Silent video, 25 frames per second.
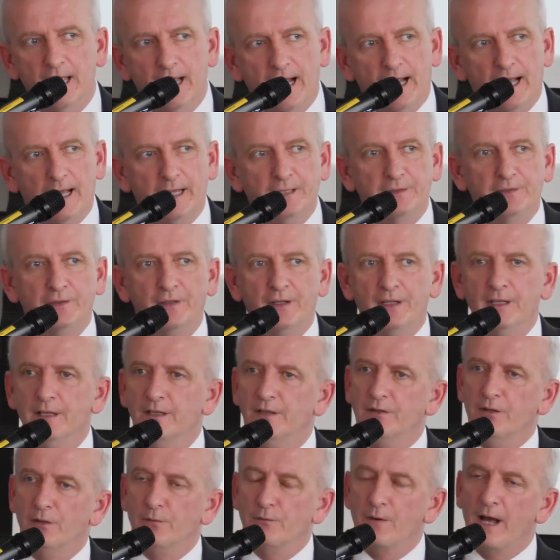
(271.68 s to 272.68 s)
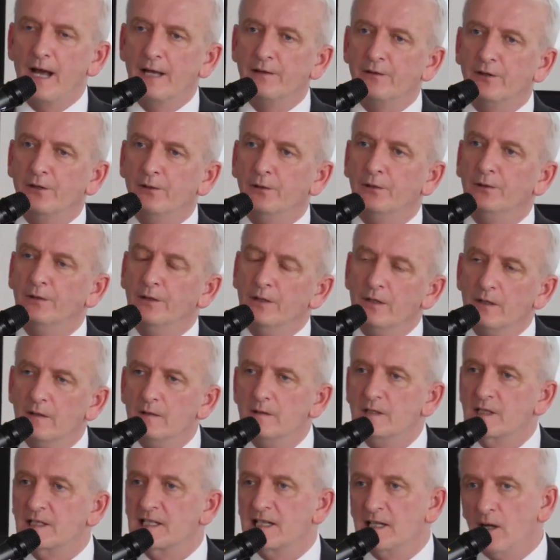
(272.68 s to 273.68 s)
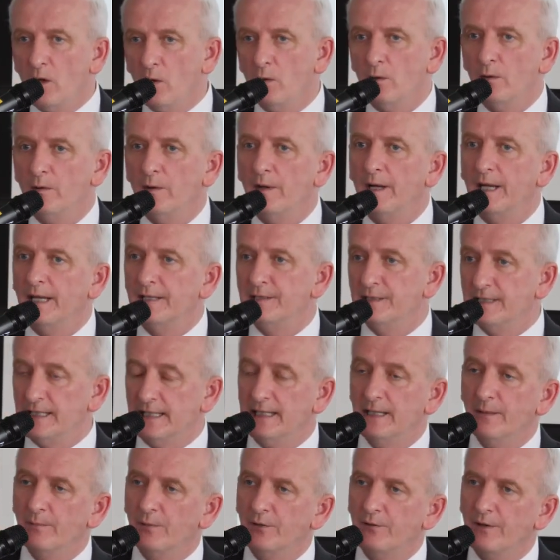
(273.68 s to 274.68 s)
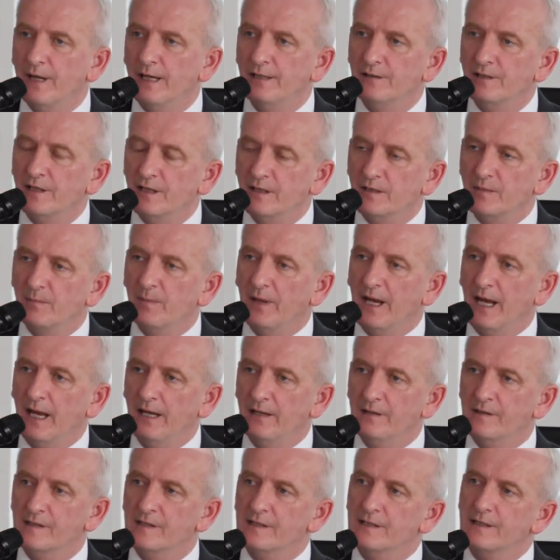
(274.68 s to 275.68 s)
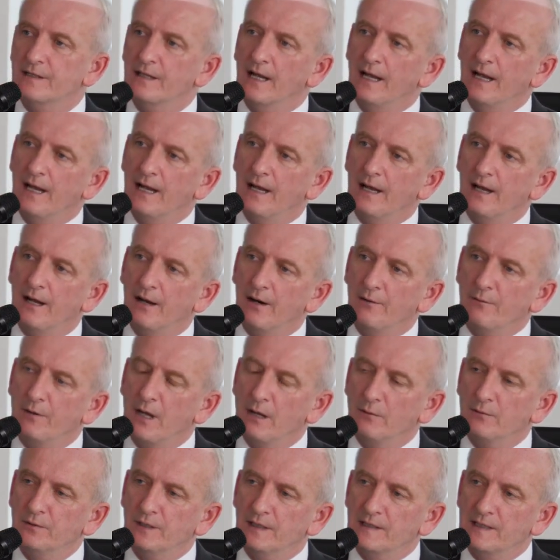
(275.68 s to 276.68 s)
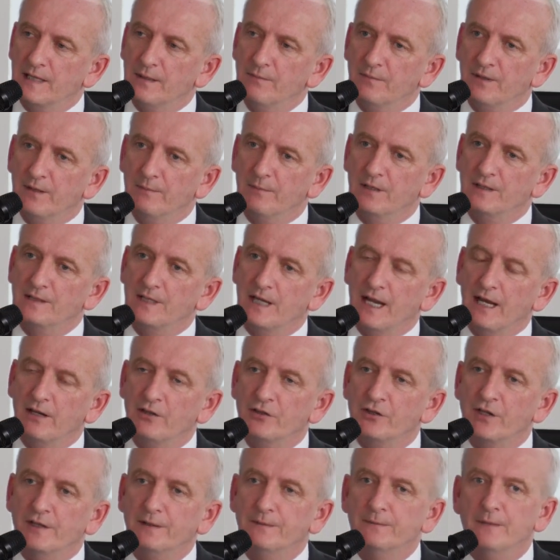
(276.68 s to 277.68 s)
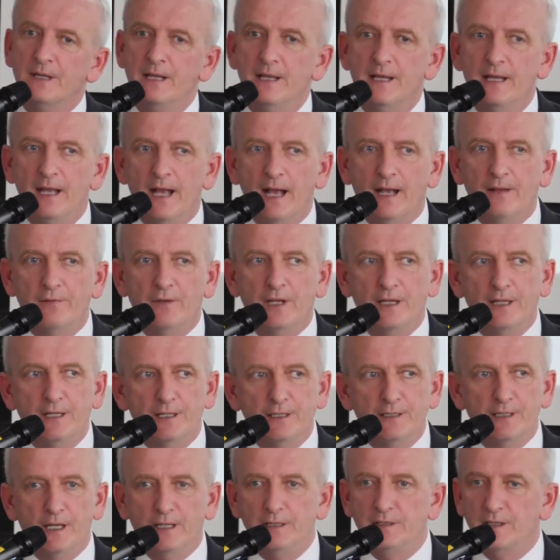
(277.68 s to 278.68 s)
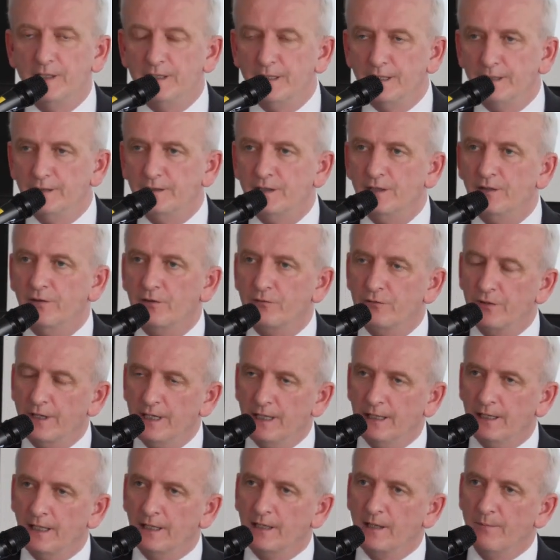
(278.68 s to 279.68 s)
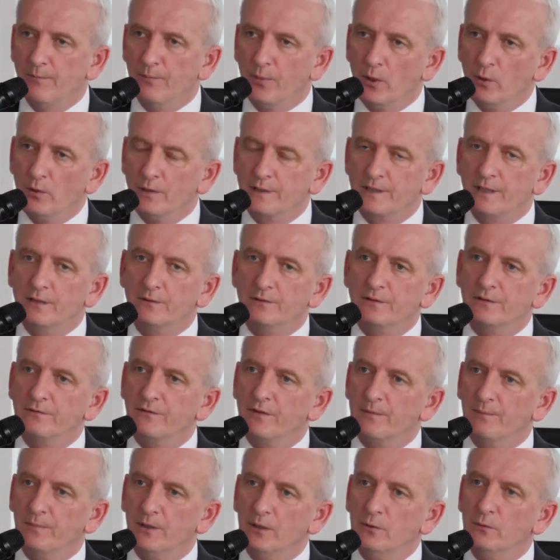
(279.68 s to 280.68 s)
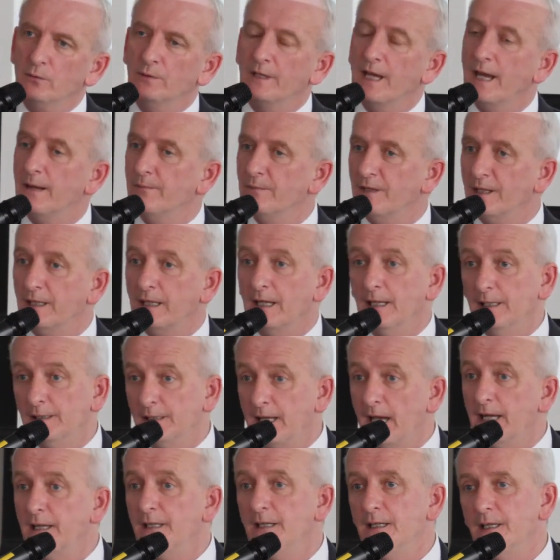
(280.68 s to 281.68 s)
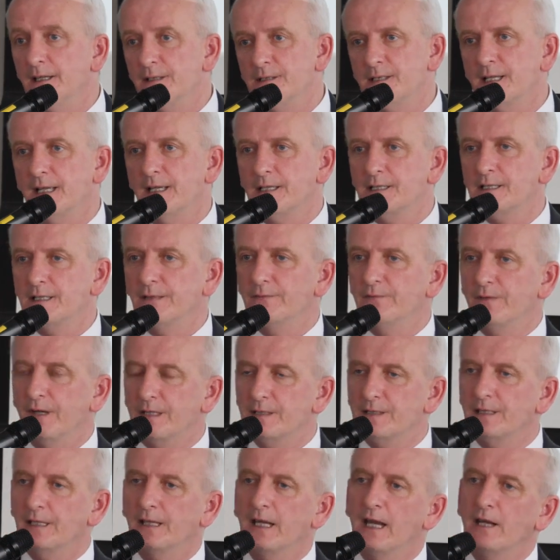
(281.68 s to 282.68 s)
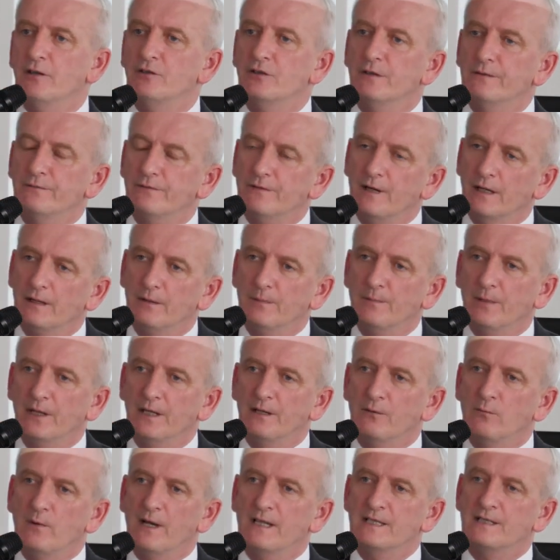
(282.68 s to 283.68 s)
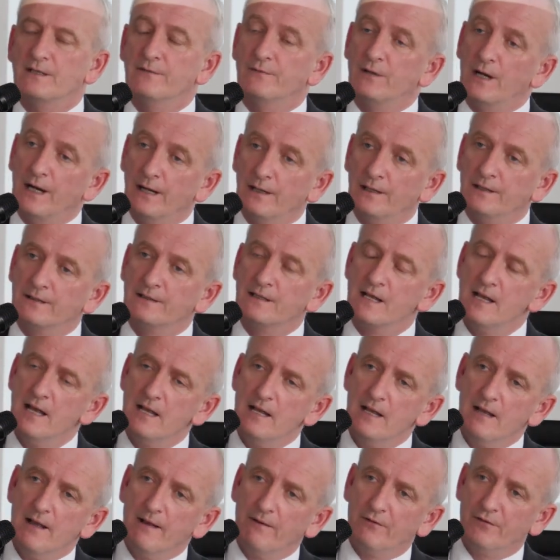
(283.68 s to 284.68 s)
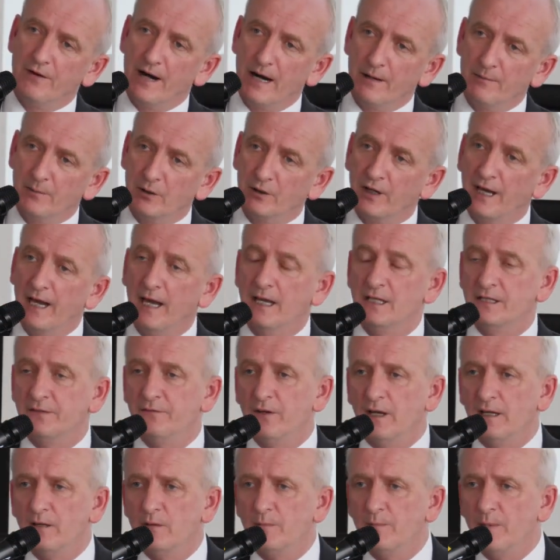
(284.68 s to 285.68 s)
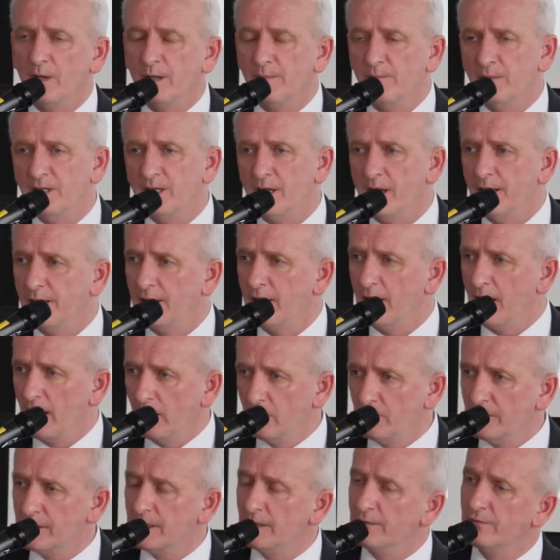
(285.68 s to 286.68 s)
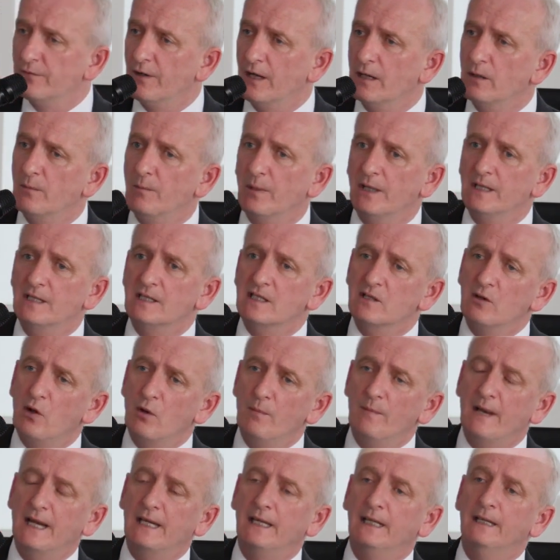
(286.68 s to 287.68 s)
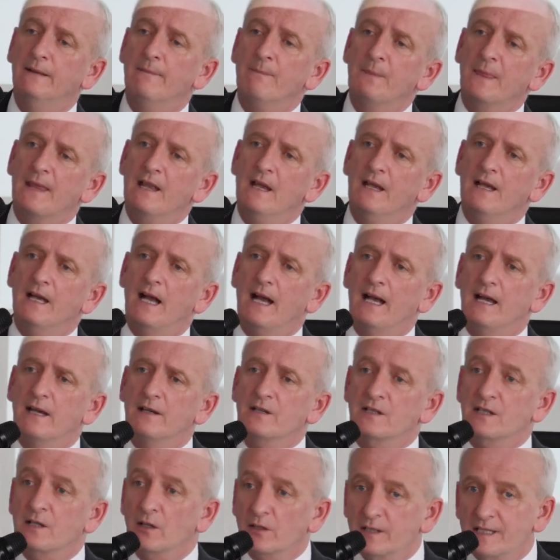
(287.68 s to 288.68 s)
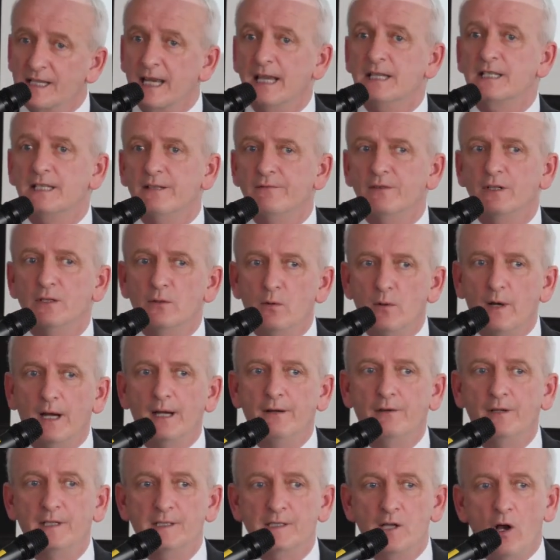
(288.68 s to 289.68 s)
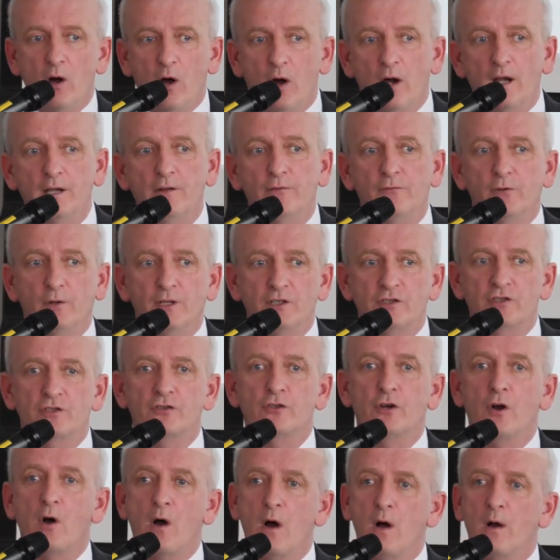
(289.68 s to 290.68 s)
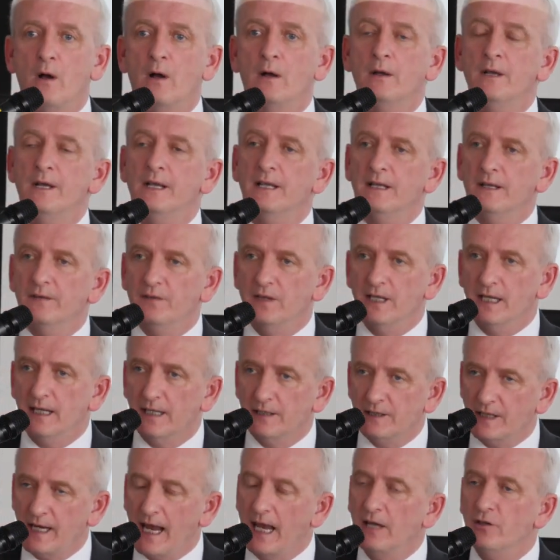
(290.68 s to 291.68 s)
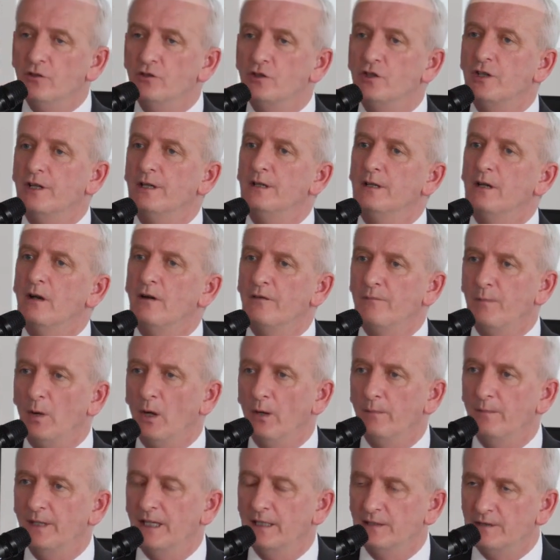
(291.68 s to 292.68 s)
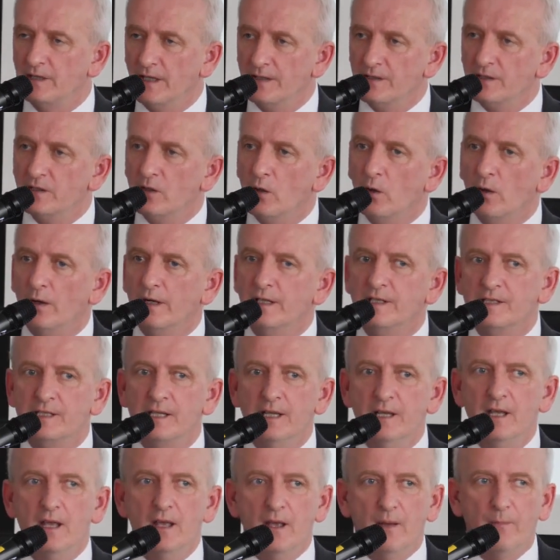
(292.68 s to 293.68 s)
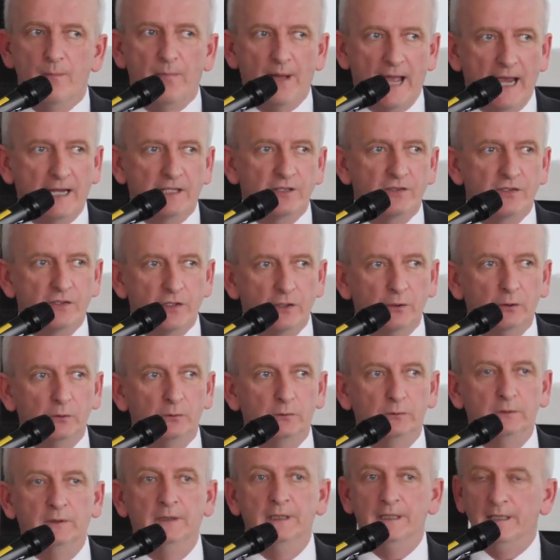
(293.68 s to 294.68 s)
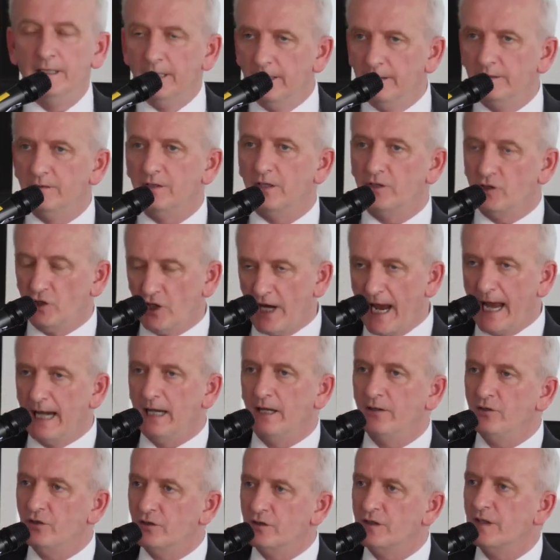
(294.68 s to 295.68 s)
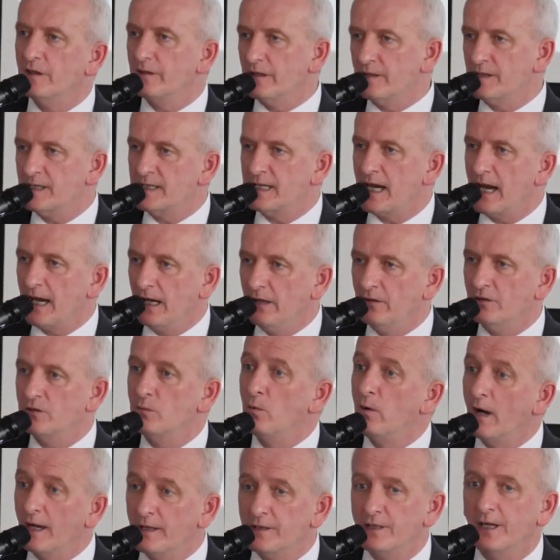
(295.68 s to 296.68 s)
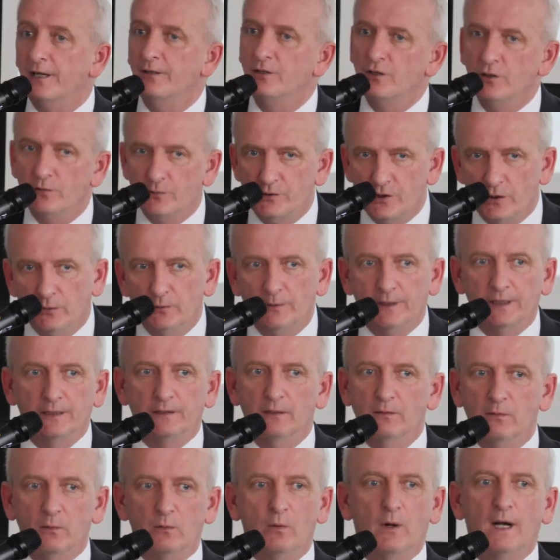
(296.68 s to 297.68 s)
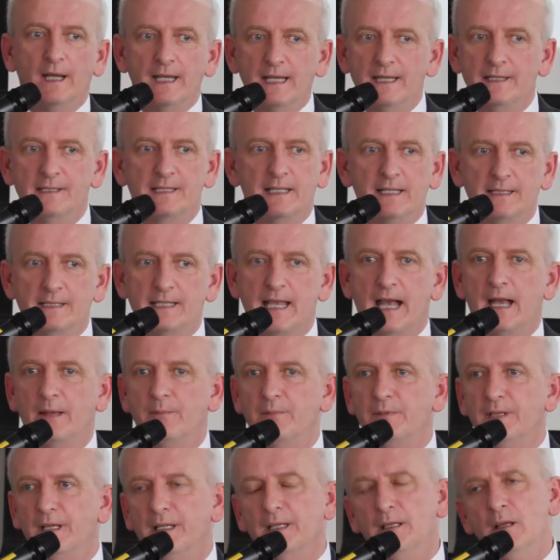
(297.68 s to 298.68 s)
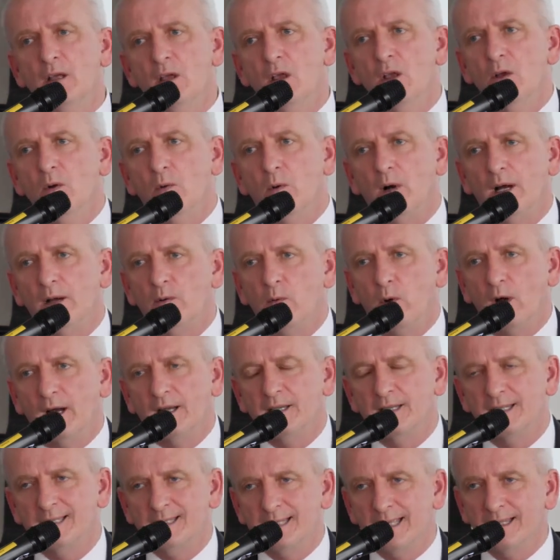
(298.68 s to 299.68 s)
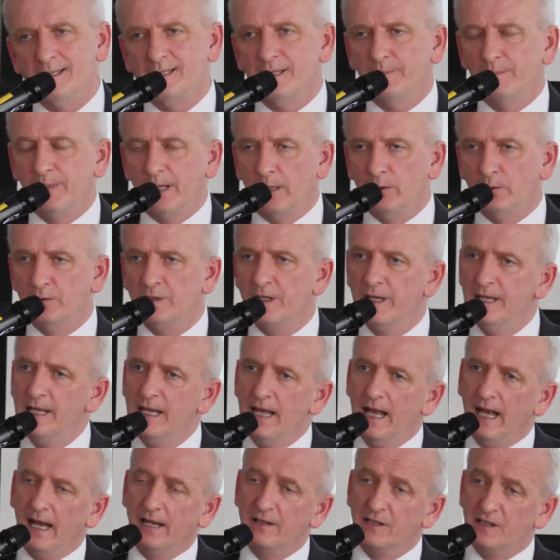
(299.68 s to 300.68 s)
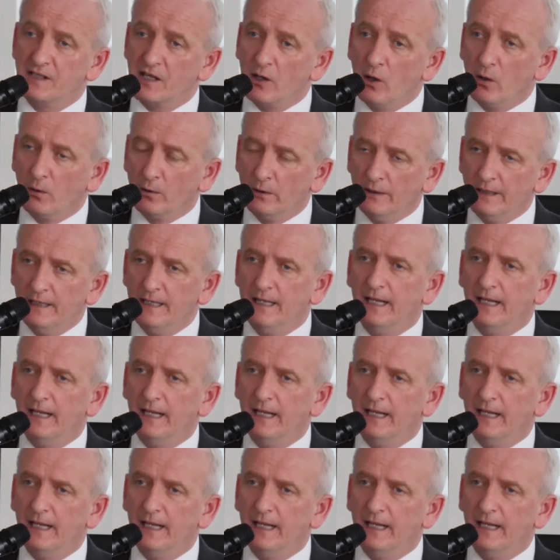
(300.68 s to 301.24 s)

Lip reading: and the rather slow and deliberated pace around its implementation. And then in 1993, like a bolt out of the blue, came the Kilkenny incest investigation, followed by the West of Ireland Farmer case, followed by Madonna House, and followed by so many successive inquiries, all of which draw the attention of public discourse back to the challenge to the state. What are you doing? Why is this happening? What is this about? And so